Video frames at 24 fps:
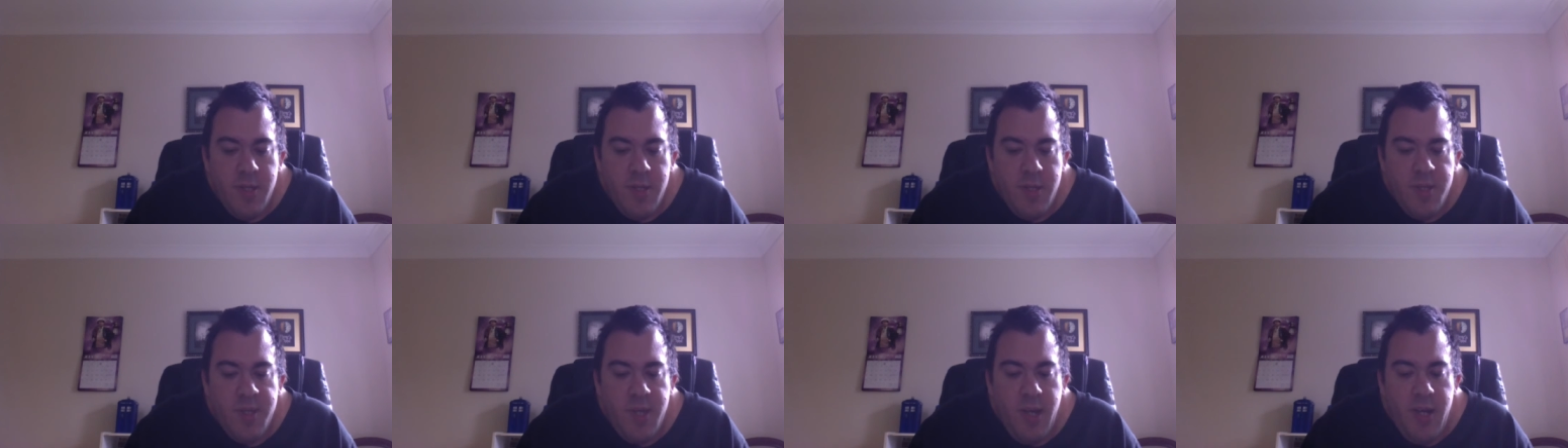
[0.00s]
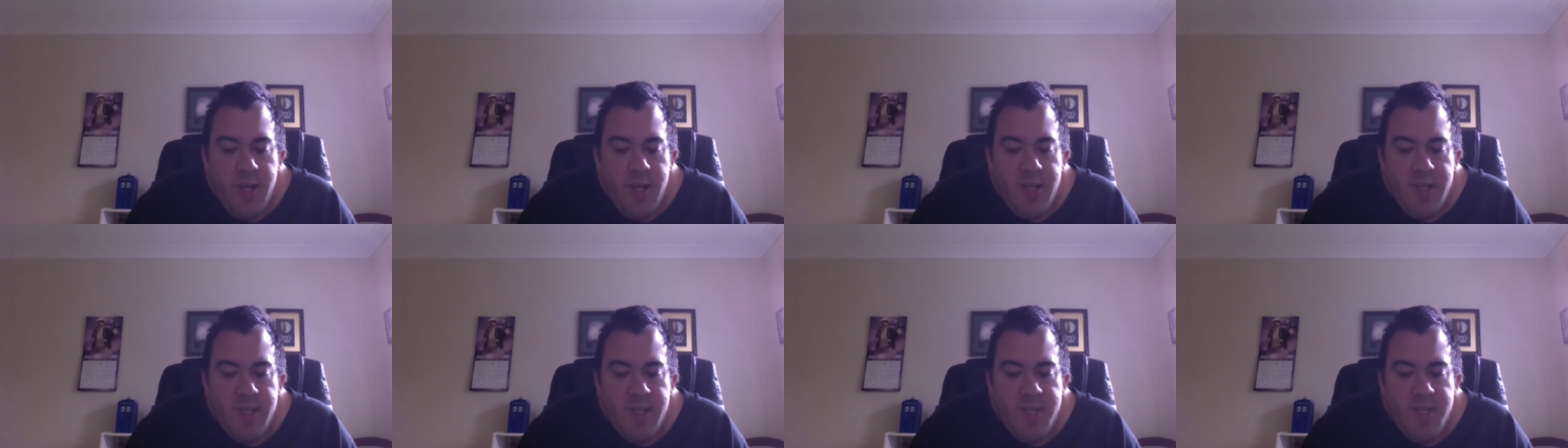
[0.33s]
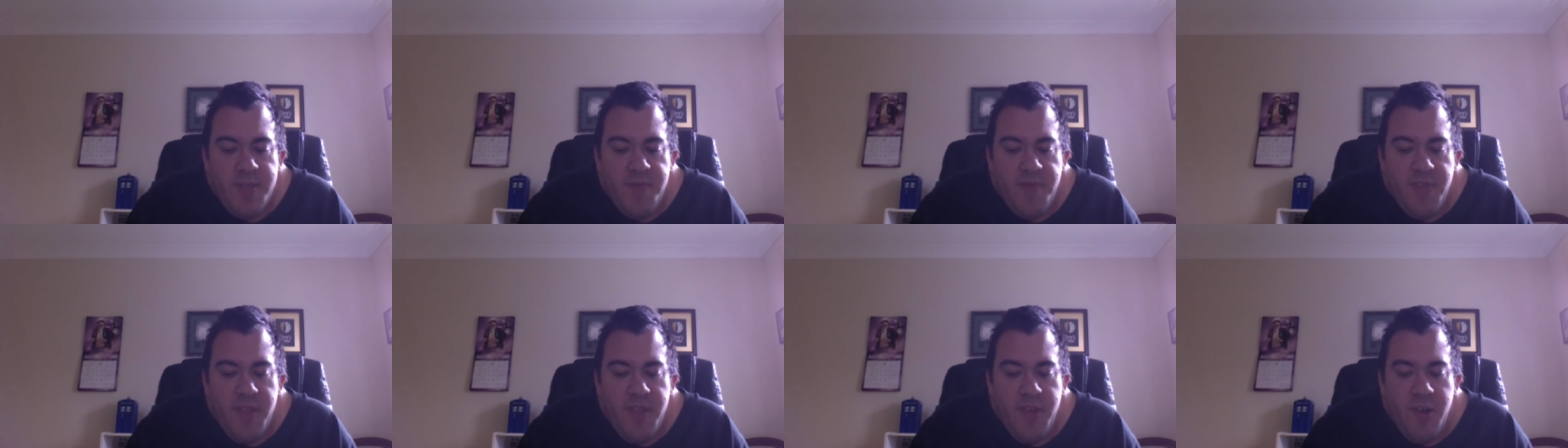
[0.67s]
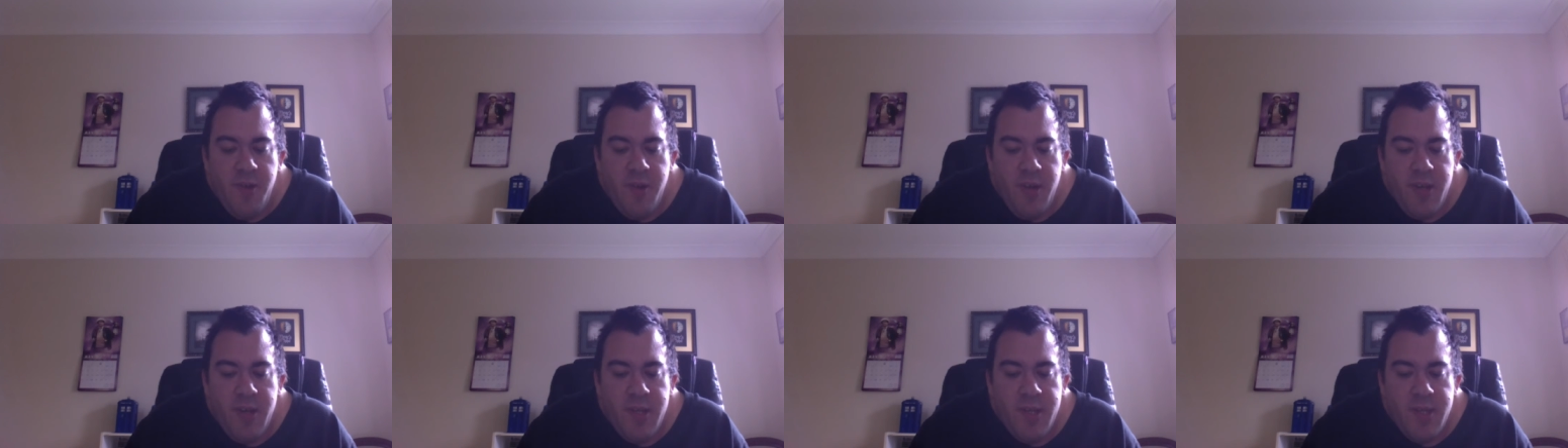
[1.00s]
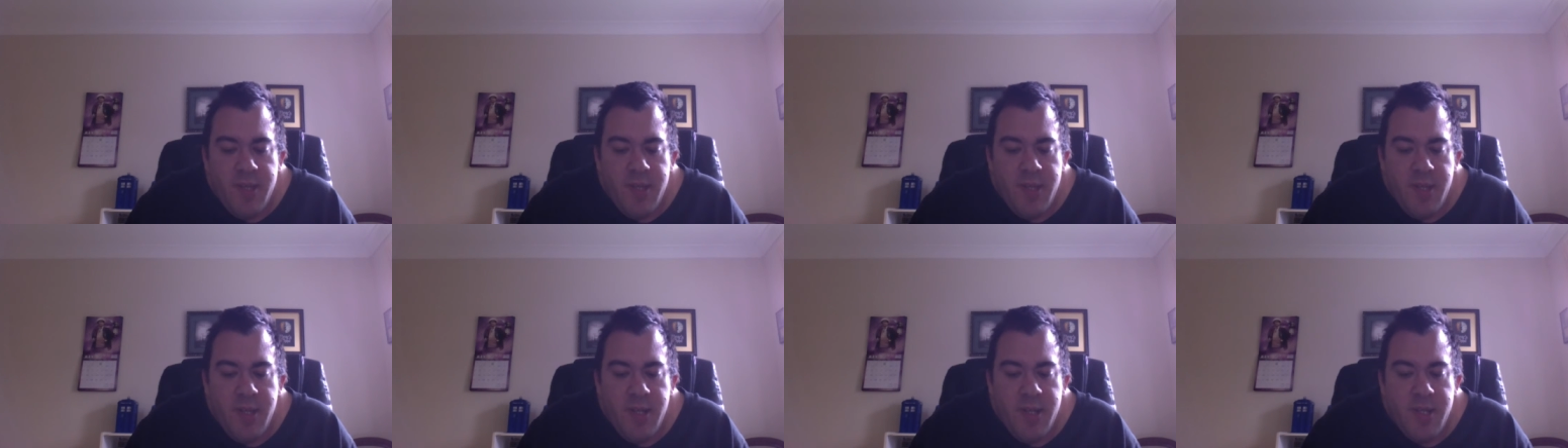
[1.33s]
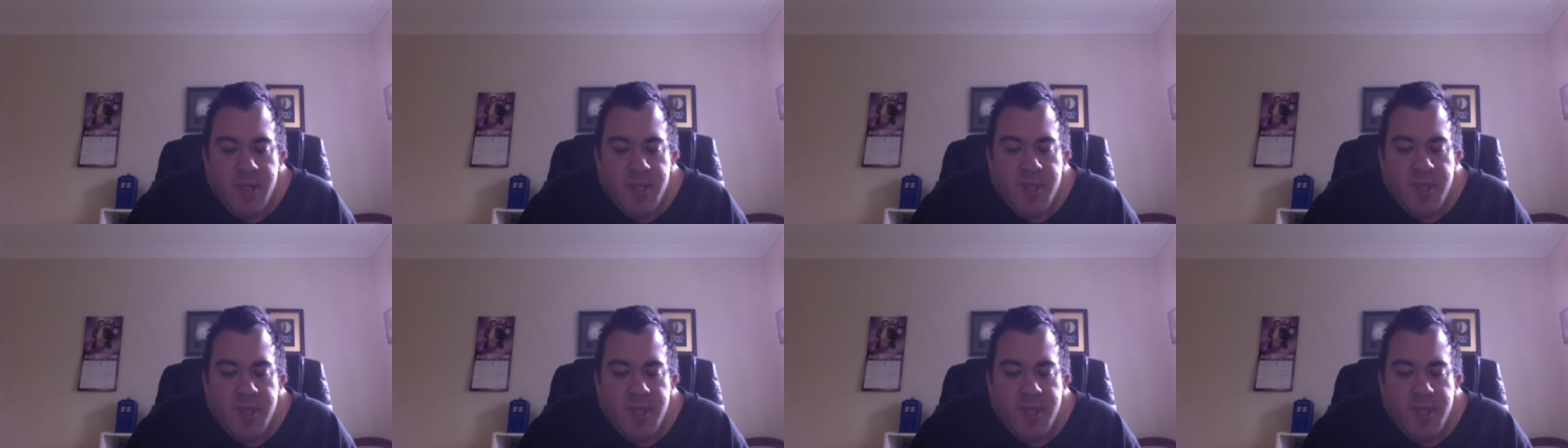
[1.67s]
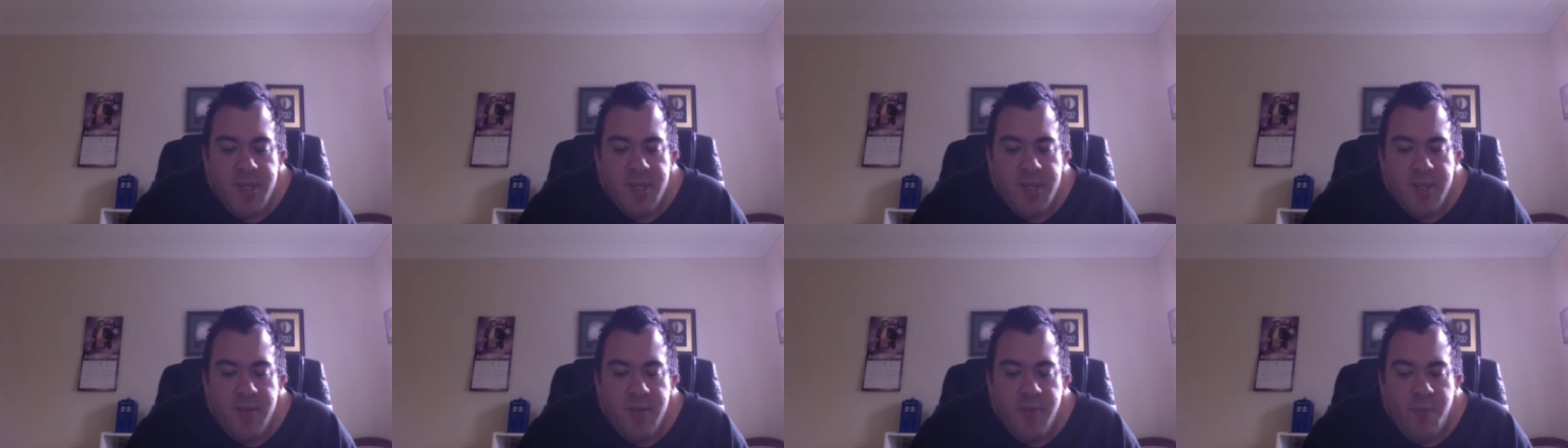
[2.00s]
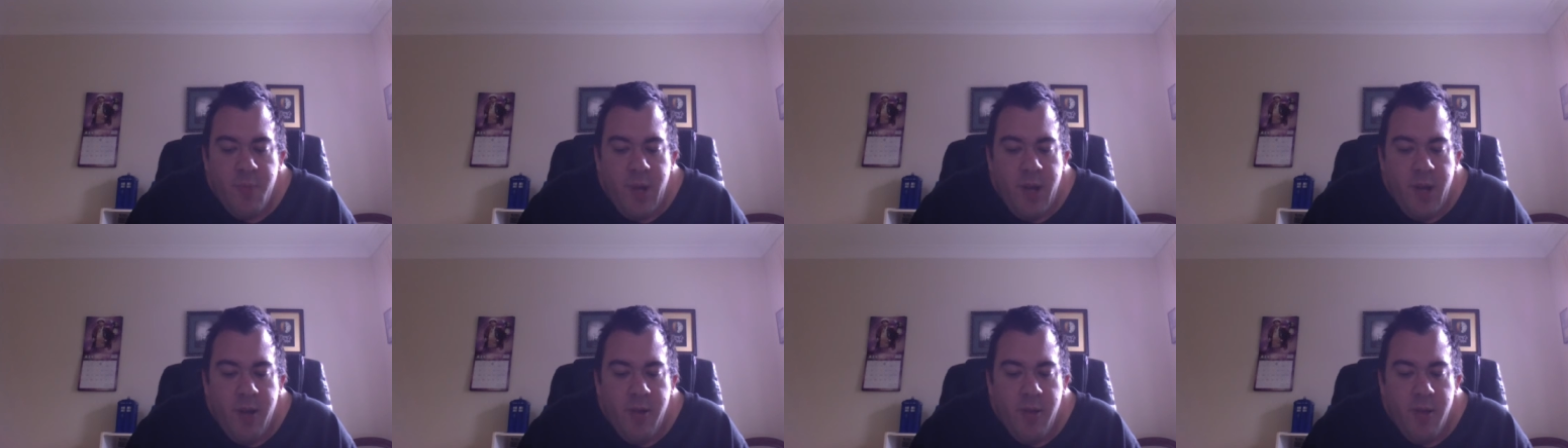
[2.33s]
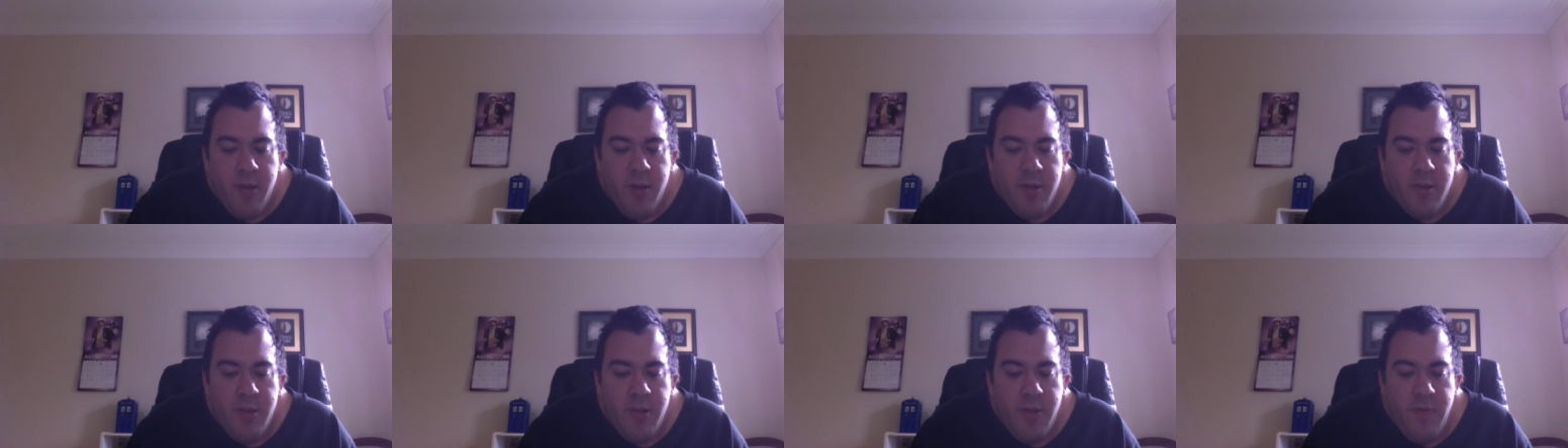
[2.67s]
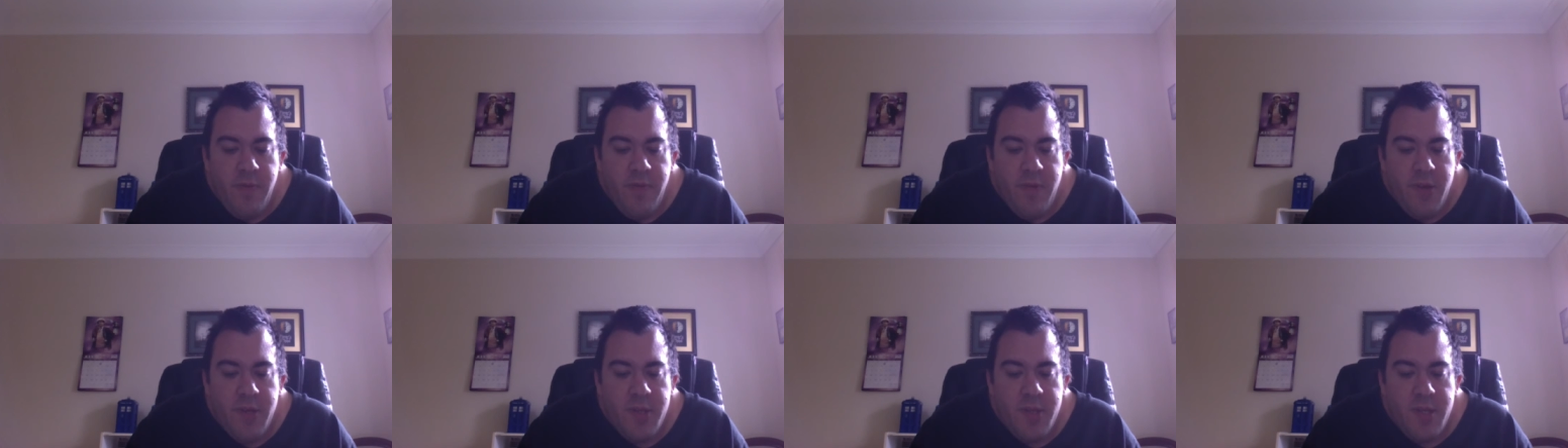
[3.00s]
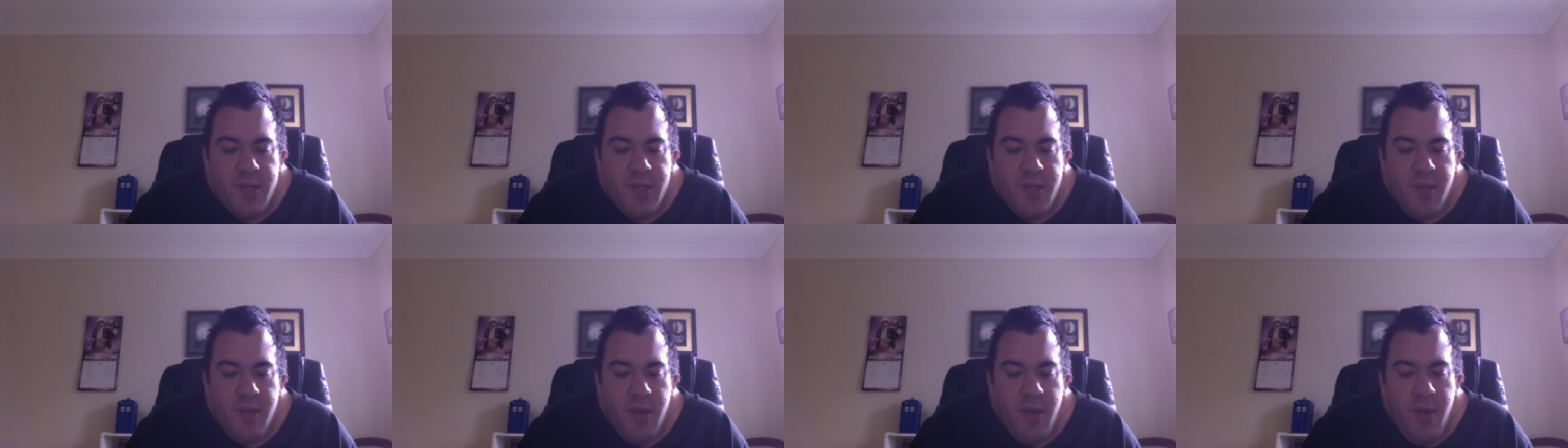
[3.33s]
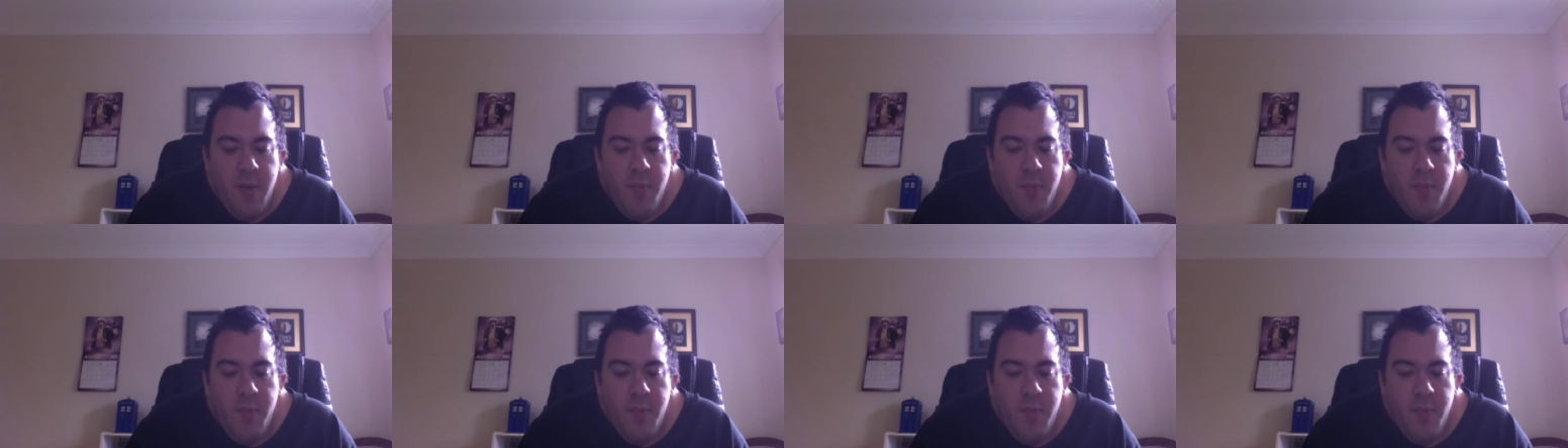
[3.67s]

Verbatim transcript: Scientists have theorized the existence of parallel universes,